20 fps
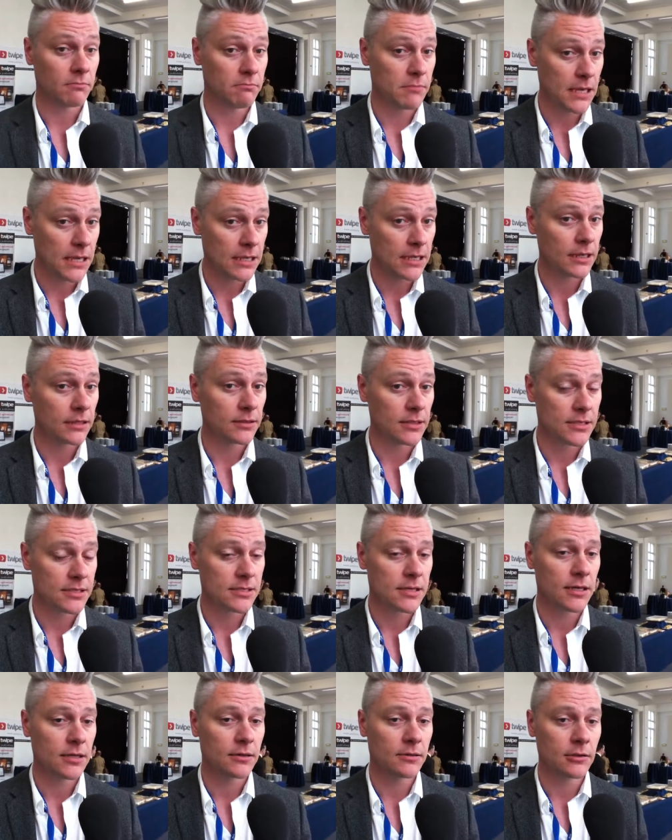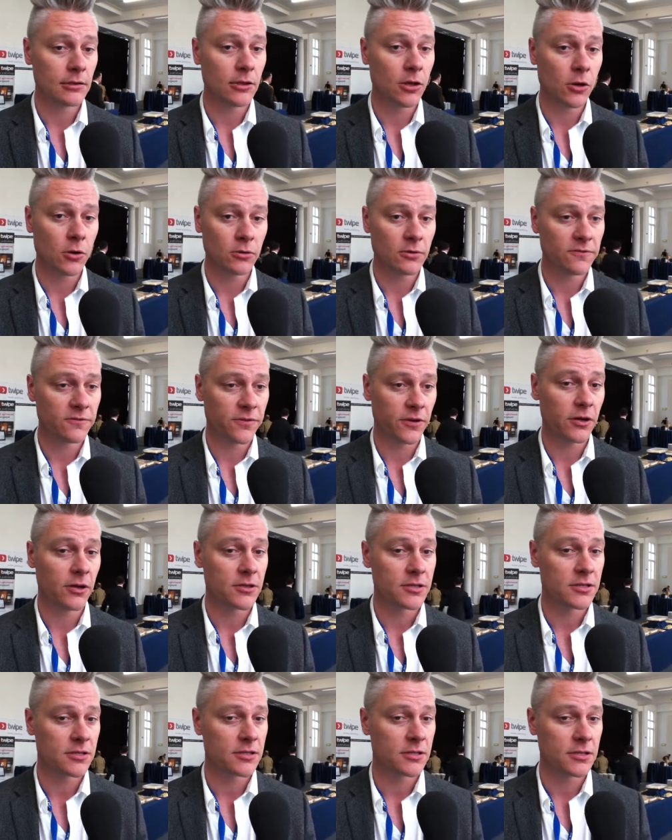Making the site load
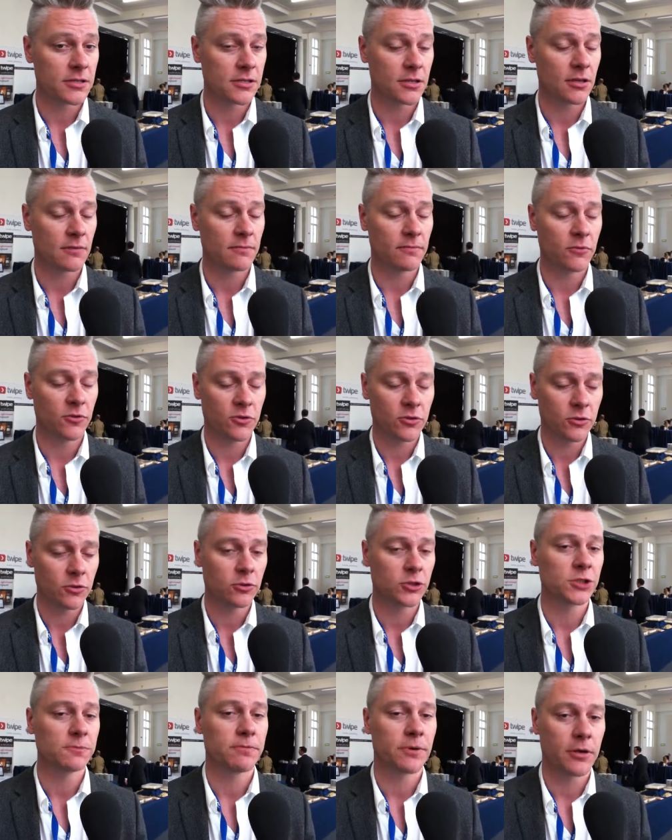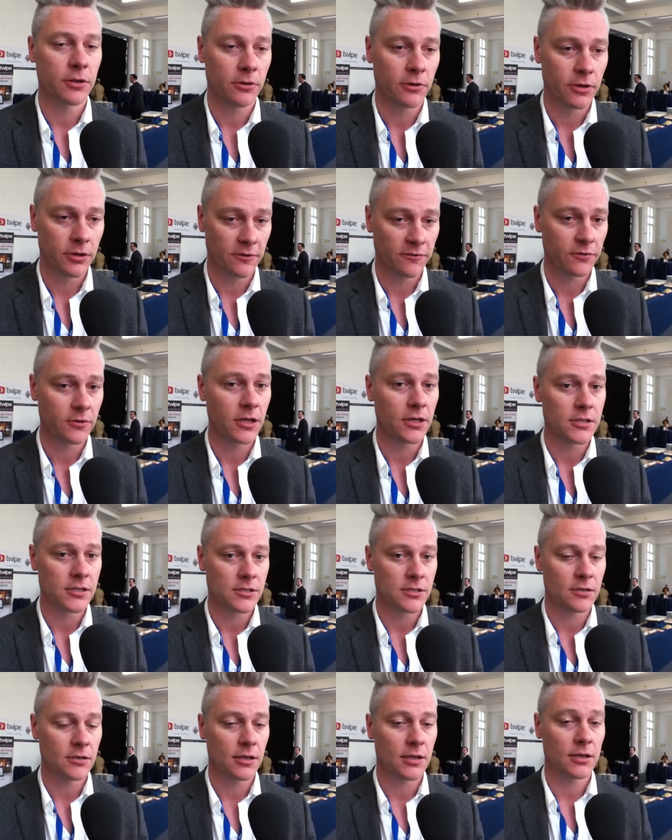fast is a huge priority for
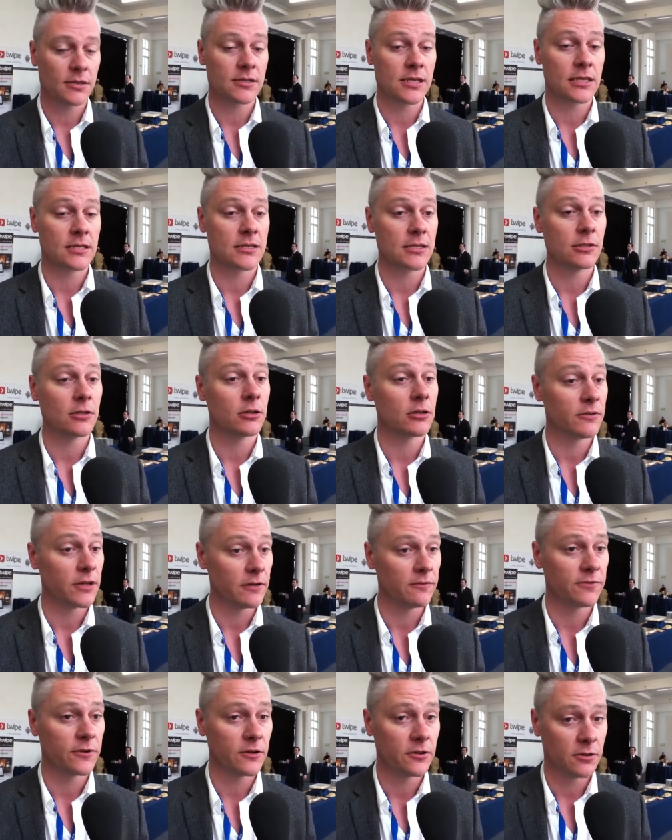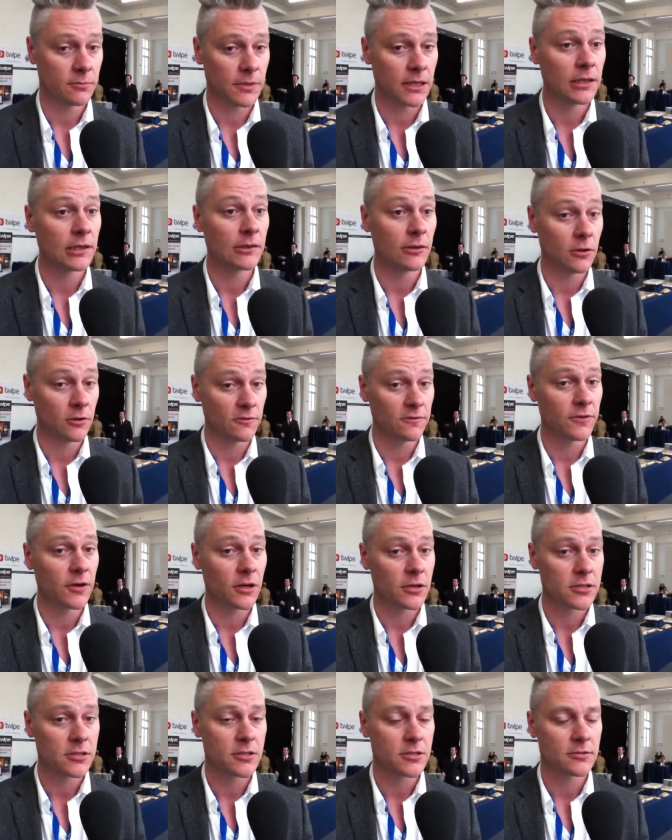us, and it takes a lot of effort to make it load
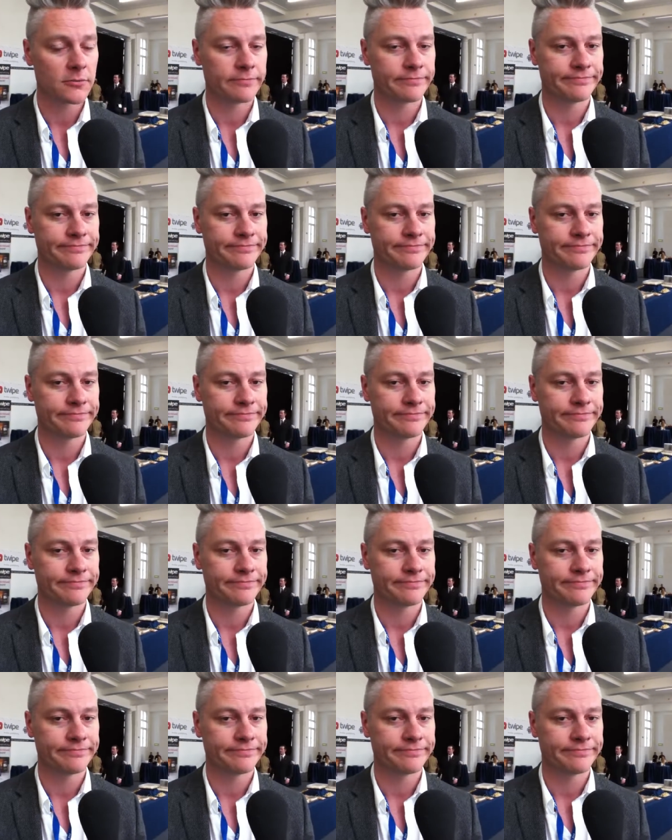fast.